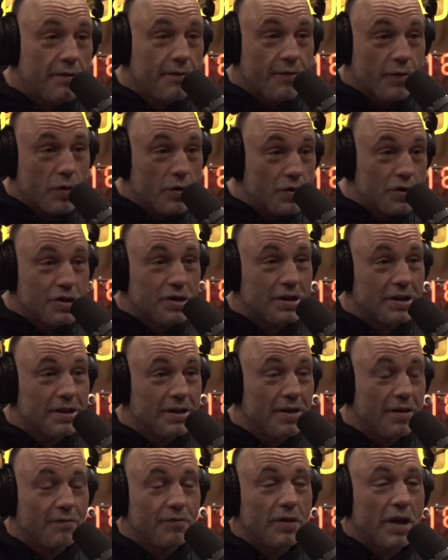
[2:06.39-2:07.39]
version
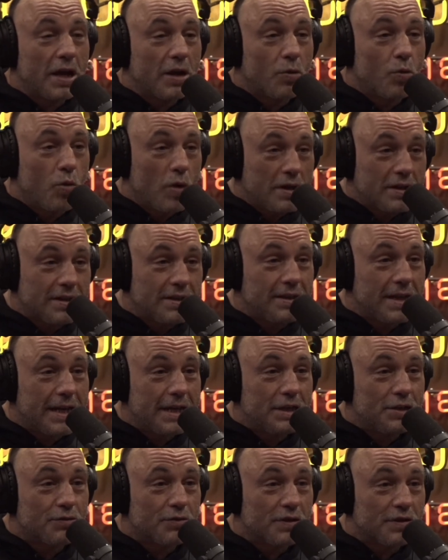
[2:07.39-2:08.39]
of like what's
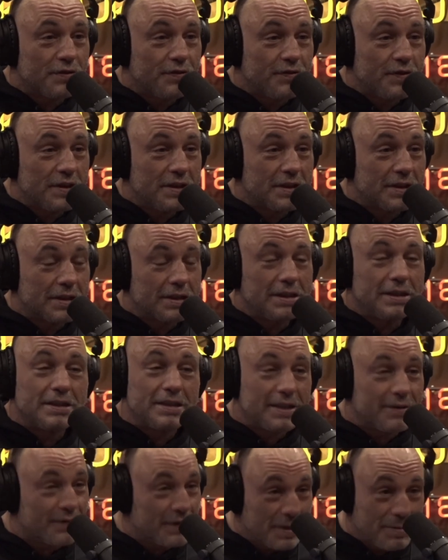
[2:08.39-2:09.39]
dangerous physically is
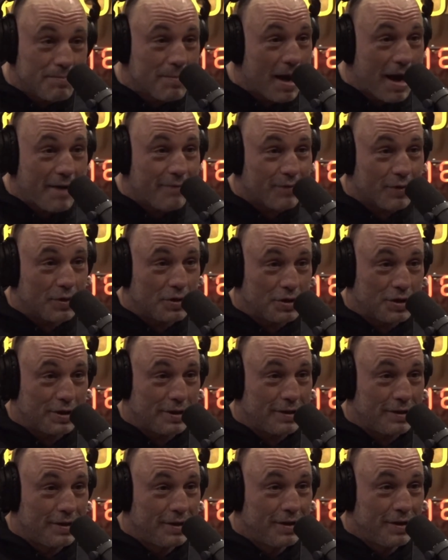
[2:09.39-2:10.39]
different than my version.